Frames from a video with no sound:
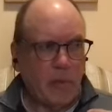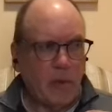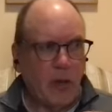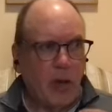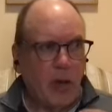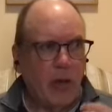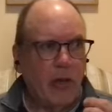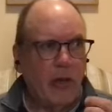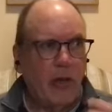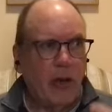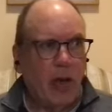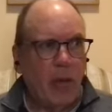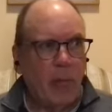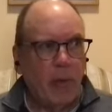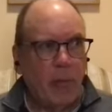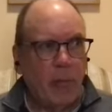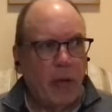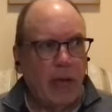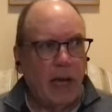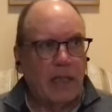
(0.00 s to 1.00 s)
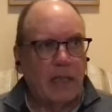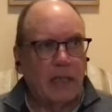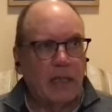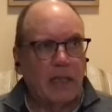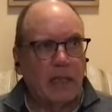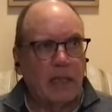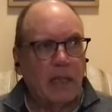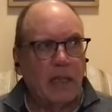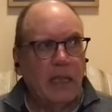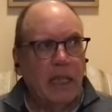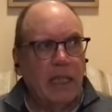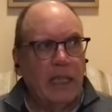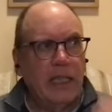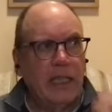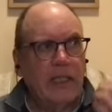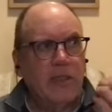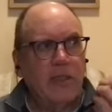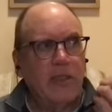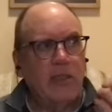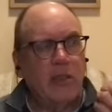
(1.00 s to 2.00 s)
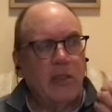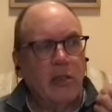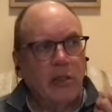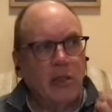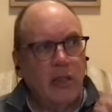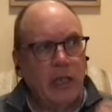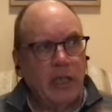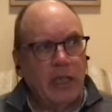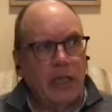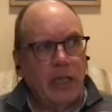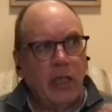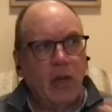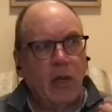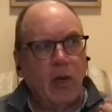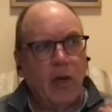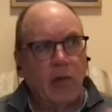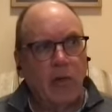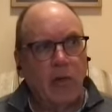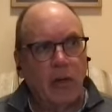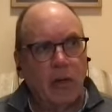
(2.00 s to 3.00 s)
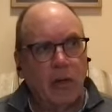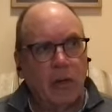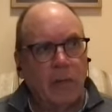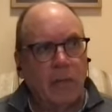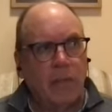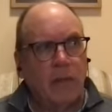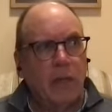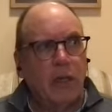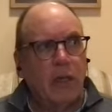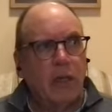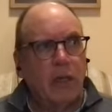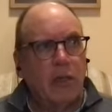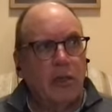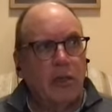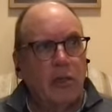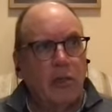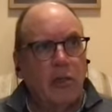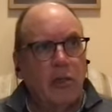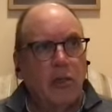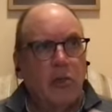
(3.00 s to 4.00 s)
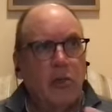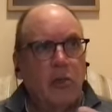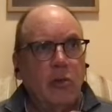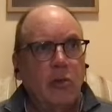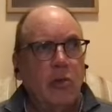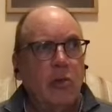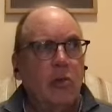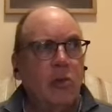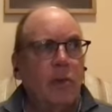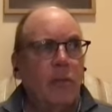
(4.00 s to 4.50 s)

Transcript: our Dharma practice is turning it over to